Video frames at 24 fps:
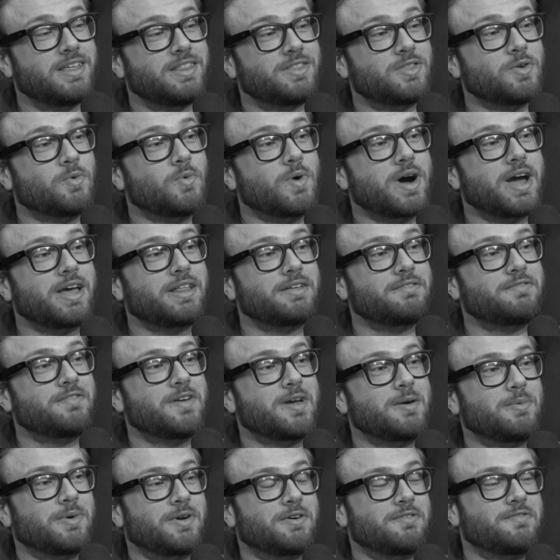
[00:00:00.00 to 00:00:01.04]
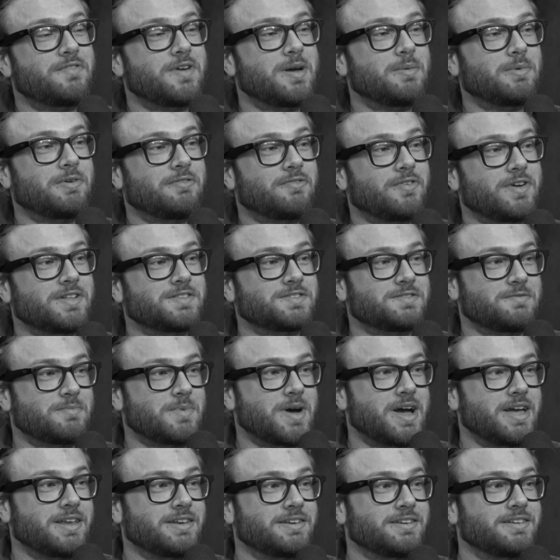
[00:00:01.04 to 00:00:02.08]
The Wiley family are family friends of
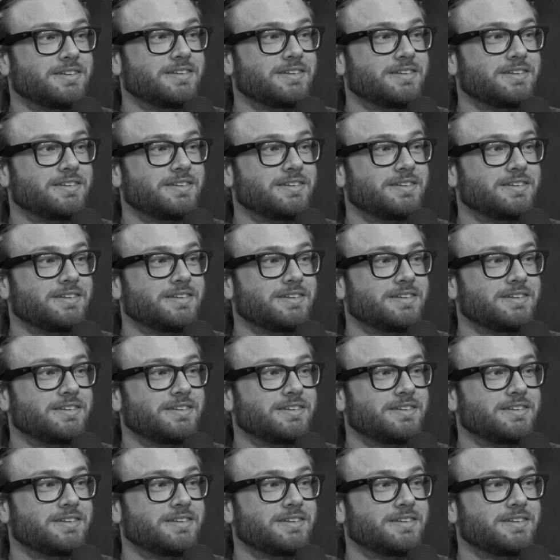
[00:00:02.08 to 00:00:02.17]
mine.